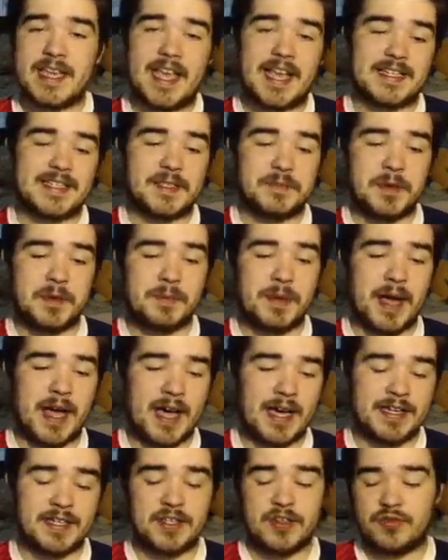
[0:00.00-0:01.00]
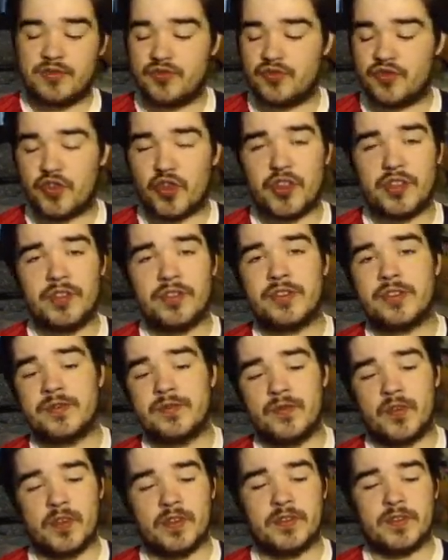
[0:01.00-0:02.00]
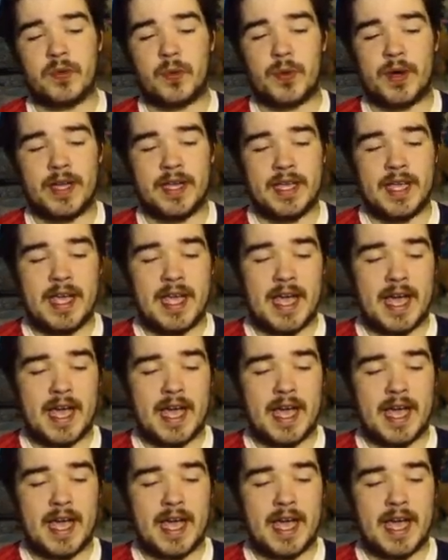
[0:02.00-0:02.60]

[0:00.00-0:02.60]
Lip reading: Gets him in behind, runs and runs away,